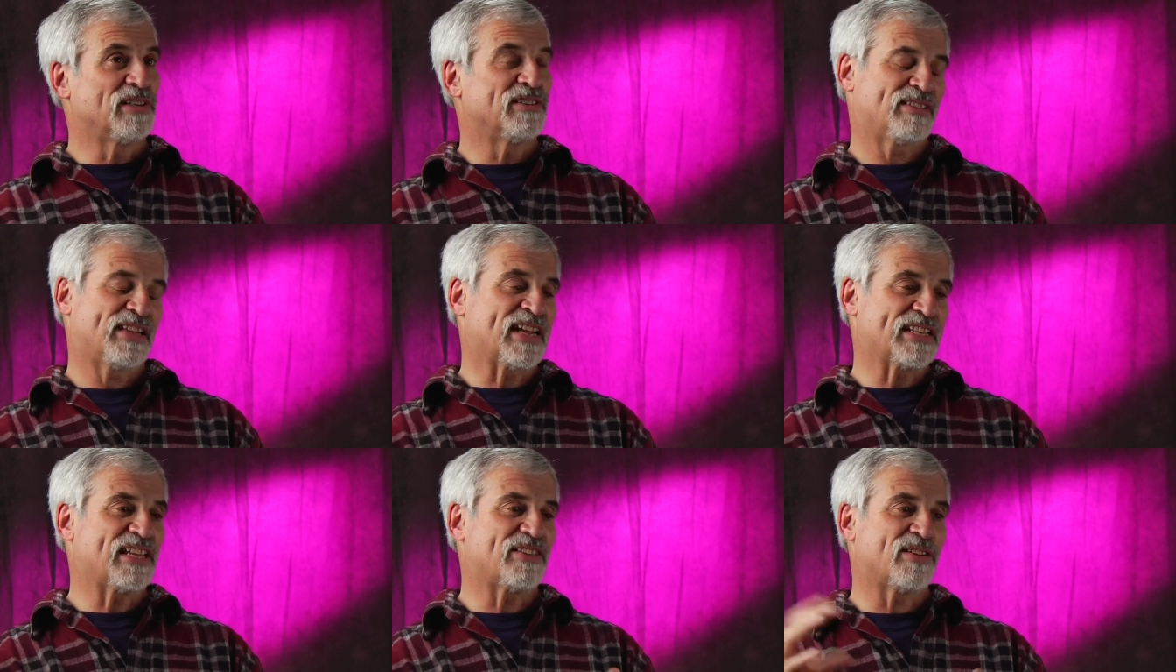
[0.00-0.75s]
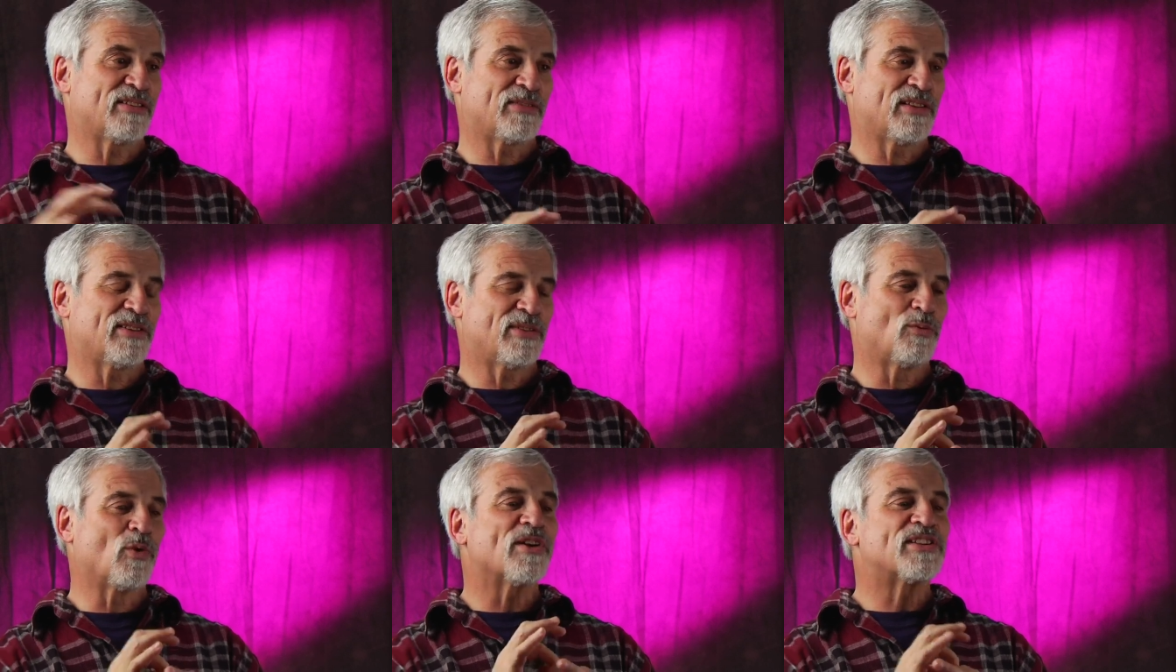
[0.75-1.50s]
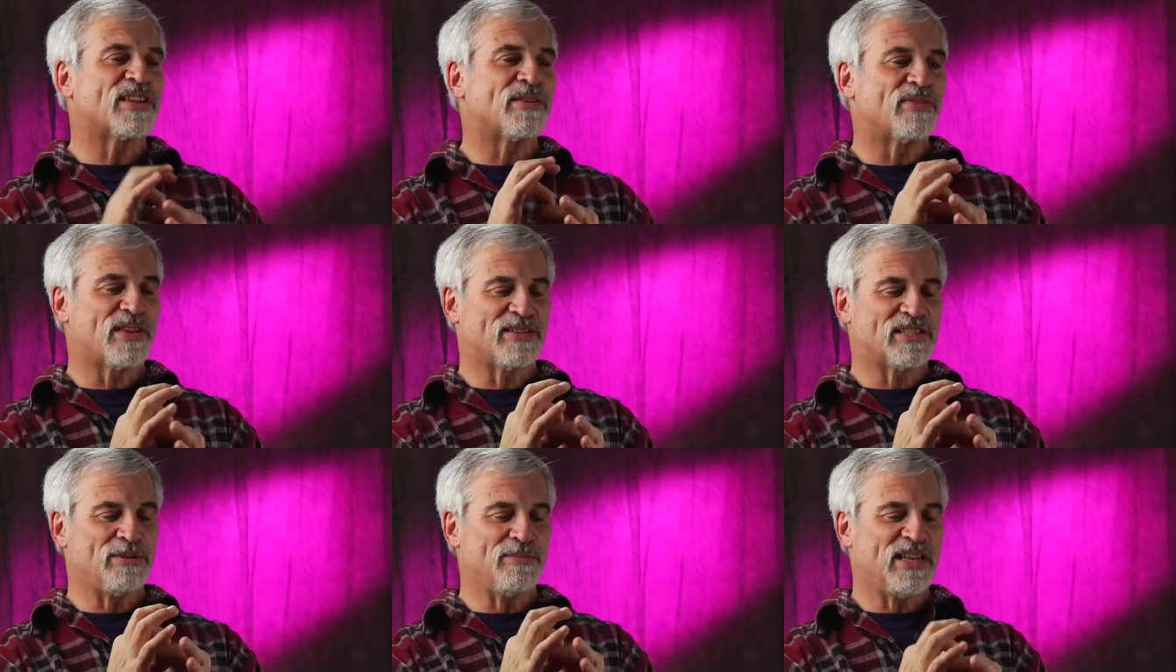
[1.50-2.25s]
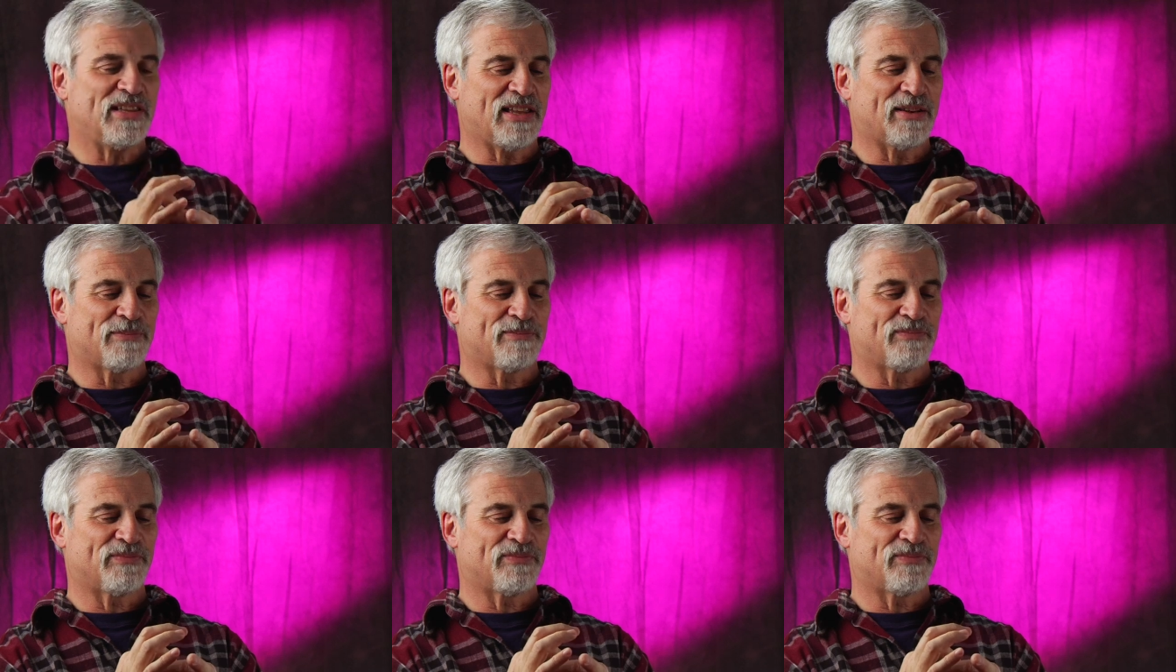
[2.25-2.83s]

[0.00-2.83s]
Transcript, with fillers: And like I said, the the word that, that to me that